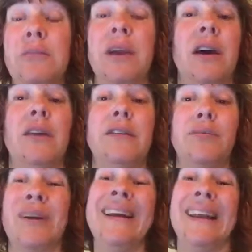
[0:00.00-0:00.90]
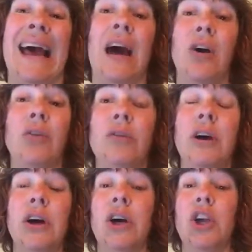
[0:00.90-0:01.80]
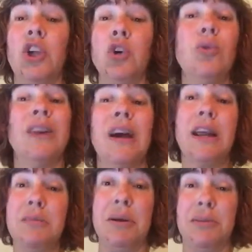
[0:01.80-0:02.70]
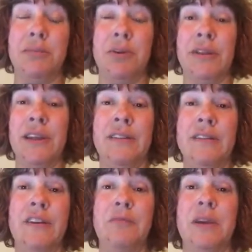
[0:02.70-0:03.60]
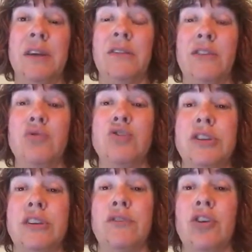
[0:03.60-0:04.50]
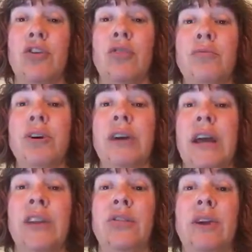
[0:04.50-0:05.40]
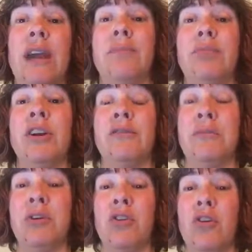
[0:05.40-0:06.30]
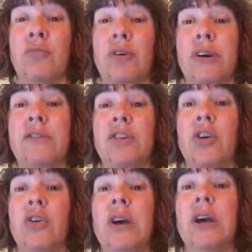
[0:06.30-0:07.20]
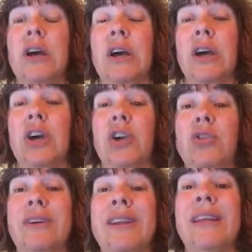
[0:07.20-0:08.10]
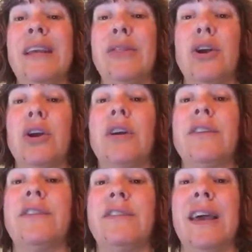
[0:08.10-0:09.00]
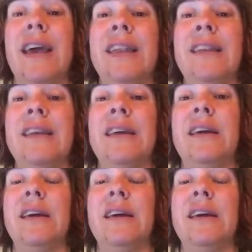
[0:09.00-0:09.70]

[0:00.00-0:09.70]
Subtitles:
because right now you are not going to be able to print that stuff because you just have your Chromebook and you can't print it from your Chromebook. So you can either send